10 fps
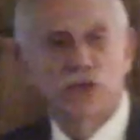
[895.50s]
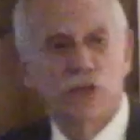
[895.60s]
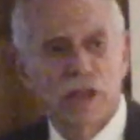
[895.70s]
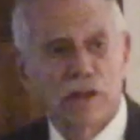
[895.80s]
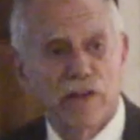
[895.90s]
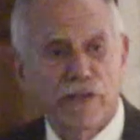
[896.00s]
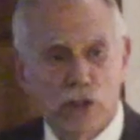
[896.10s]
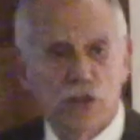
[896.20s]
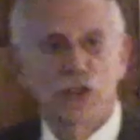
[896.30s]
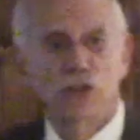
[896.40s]
who, the
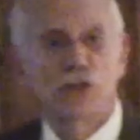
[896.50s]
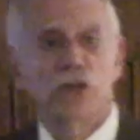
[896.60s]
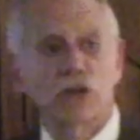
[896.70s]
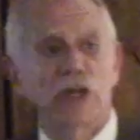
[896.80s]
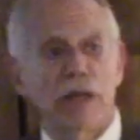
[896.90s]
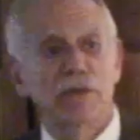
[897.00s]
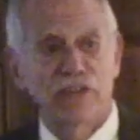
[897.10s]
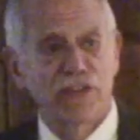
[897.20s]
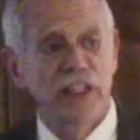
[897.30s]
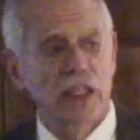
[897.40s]
first Jews who came to
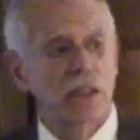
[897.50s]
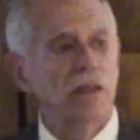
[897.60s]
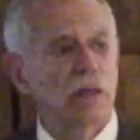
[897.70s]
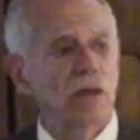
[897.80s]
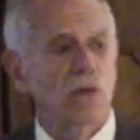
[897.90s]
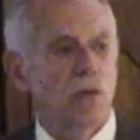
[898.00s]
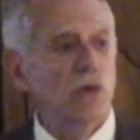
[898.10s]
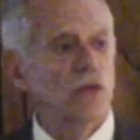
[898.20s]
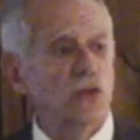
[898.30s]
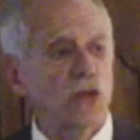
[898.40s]
Finland
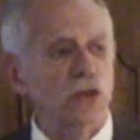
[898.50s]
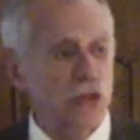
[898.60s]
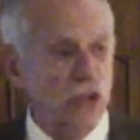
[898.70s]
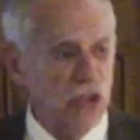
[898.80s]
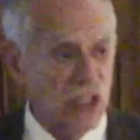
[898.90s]
were soldiers